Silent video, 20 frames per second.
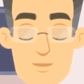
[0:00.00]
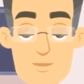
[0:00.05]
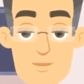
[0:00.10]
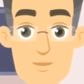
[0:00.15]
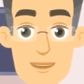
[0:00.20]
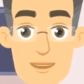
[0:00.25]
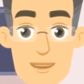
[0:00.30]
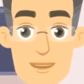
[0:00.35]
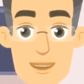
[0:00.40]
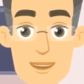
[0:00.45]

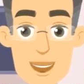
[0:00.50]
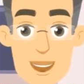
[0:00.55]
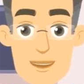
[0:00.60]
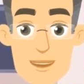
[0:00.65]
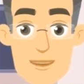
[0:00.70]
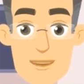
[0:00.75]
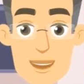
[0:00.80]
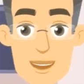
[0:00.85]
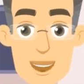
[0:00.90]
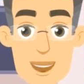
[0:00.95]
In this
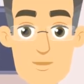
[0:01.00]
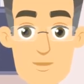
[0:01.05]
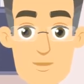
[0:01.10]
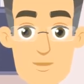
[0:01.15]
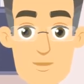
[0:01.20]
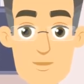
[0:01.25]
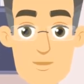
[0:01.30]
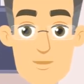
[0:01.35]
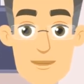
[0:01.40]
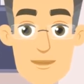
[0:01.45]
video,
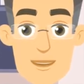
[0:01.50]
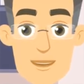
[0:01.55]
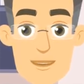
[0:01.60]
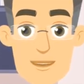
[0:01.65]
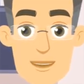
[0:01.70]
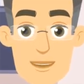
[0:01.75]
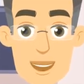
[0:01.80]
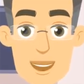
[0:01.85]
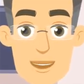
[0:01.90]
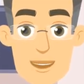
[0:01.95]
we will
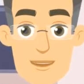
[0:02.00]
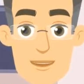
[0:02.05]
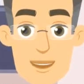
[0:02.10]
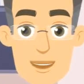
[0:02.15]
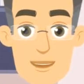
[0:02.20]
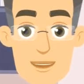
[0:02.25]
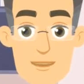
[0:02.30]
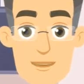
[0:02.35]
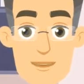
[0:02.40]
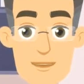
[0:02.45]
explore the
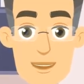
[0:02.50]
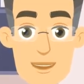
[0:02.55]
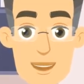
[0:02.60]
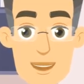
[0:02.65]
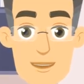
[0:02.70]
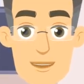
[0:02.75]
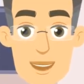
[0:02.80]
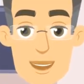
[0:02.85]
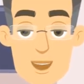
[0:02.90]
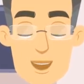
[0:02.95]
world of
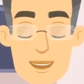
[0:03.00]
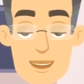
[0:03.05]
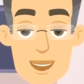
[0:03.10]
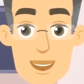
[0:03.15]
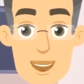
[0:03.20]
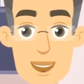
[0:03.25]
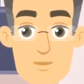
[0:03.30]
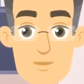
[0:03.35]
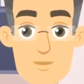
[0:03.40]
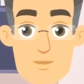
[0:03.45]
knee sprains,
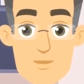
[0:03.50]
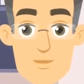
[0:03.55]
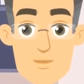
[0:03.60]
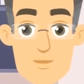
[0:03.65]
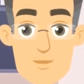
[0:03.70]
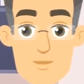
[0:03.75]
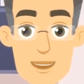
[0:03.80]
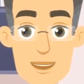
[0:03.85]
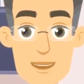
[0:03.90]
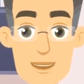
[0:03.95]

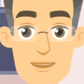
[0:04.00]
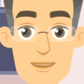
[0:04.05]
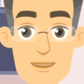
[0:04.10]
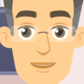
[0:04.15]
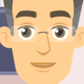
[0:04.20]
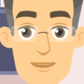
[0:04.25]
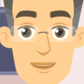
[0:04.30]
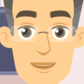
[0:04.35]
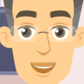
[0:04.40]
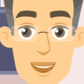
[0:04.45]
examining
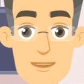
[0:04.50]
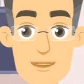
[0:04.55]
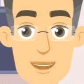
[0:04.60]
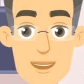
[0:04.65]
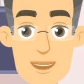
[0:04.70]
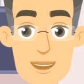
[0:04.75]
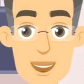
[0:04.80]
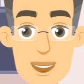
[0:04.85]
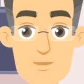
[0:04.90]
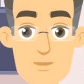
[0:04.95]
their
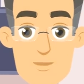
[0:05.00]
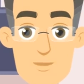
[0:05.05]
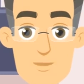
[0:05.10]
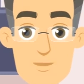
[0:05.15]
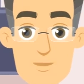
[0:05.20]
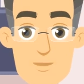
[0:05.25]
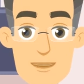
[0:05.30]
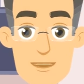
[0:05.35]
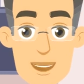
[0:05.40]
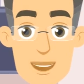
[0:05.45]
causes,
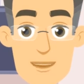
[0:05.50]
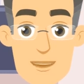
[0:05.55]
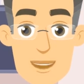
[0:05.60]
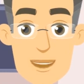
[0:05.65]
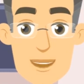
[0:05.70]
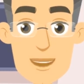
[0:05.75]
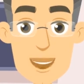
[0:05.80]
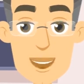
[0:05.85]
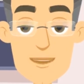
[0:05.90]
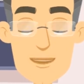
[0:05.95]

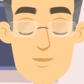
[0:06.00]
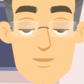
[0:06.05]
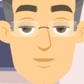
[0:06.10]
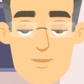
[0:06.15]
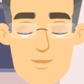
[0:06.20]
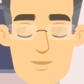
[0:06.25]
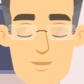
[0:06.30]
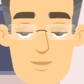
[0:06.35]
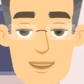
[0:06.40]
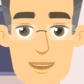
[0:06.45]
symptoms,
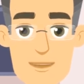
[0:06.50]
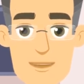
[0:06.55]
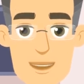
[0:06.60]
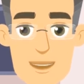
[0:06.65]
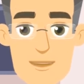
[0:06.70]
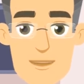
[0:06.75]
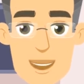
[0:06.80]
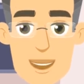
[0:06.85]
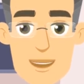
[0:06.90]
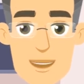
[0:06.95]

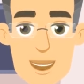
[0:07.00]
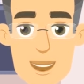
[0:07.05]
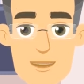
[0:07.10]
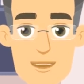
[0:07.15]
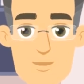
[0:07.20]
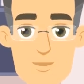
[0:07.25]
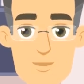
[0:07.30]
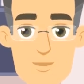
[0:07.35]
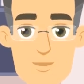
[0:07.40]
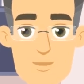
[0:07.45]
diagnosis,
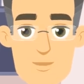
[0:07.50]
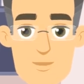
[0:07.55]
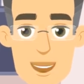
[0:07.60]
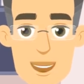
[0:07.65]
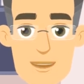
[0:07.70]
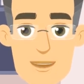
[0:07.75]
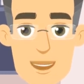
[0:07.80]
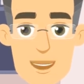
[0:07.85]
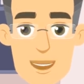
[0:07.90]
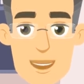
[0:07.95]

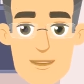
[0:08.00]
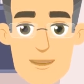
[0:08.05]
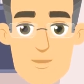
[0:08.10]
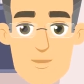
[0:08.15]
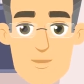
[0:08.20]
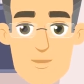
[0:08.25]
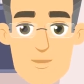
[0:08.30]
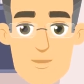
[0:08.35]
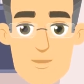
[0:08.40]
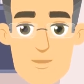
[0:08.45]
treatment,
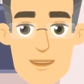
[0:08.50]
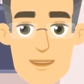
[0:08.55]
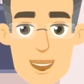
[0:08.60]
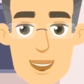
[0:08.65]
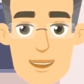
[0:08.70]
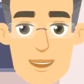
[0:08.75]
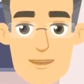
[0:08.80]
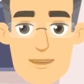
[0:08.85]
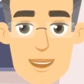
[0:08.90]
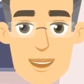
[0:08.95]
and
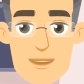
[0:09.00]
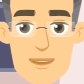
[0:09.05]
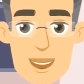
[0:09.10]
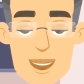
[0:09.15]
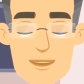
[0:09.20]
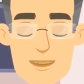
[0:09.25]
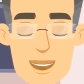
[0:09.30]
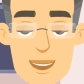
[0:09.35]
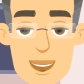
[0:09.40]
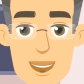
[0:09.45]
prevention
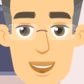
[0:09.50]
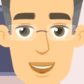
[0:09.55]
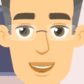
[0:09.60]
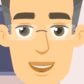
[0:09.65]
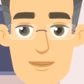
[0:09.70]
strategies.